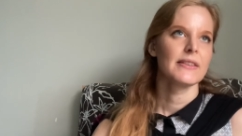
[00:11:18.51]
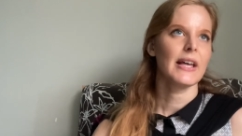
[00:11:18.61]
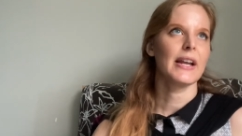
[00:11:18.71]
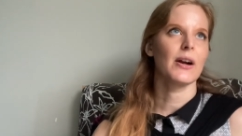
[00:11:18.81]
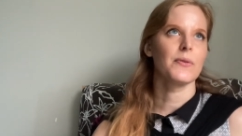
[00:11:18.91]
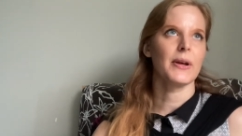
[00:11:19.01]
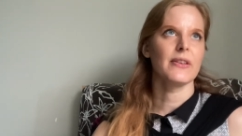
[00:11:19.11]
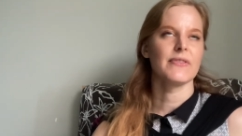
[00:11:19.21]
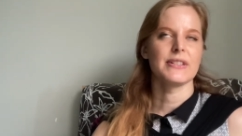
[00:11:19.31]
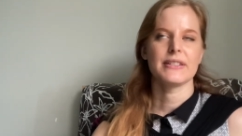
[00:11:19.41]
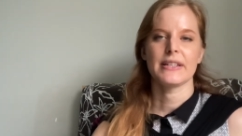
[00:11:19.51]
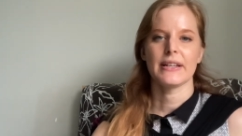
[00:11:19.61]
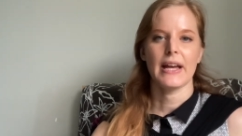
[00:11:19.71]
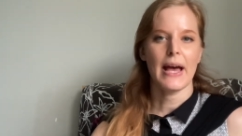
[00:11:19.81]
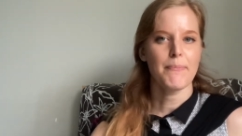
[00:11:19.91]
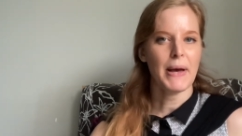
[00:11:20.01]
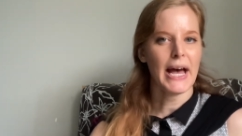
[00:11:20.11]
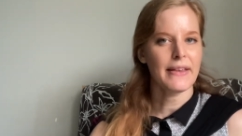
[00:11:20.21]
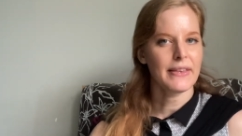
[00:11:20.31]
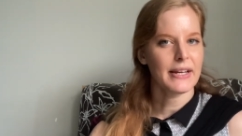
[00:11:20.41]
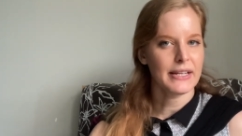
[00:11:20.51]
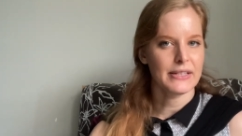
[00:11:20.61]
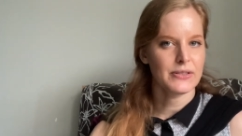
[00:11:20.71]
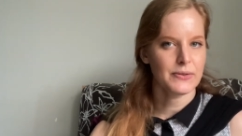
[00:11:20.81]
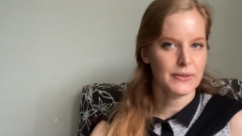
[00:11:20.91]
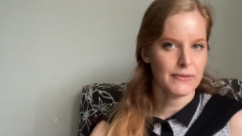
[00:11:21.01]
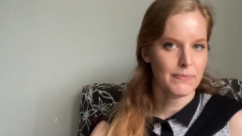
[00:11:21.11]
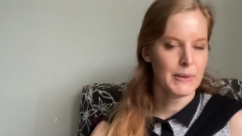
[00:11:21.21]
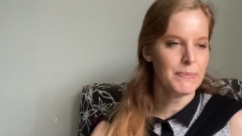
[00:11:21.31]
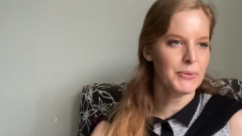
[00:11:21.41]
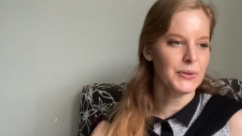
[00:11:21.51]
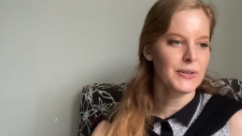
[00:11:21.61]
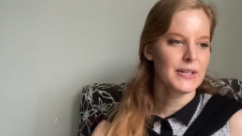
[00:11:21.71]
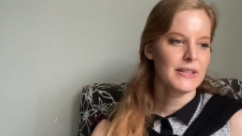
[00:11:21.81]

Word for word: that are relevant to empathic and intuitive people.